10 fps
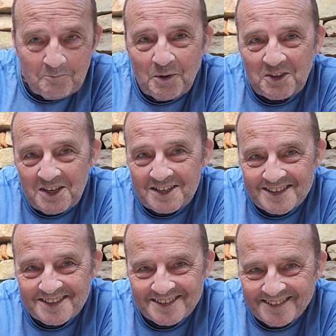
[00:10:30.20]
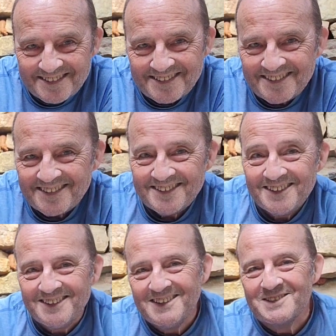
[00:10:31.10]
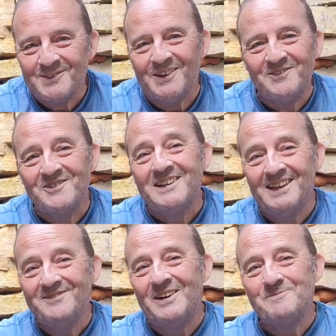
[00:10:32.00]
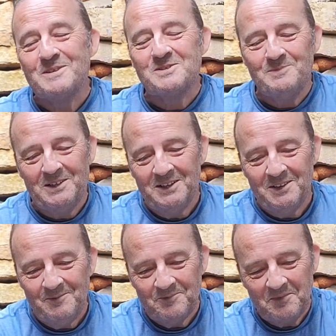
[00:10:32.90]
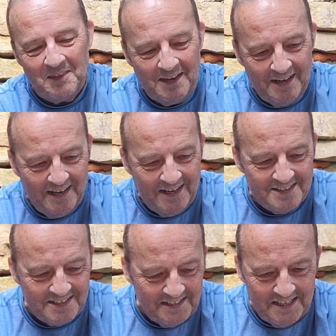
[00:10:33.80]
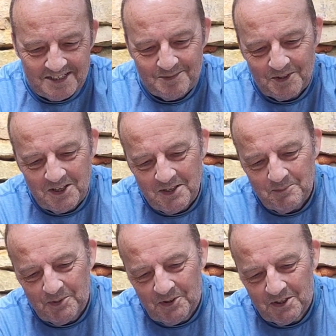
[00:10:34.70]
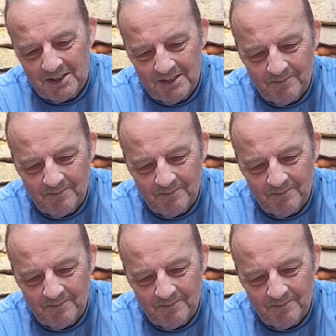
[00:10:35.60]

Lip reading: But this one really made me smile. It's the last one in the book,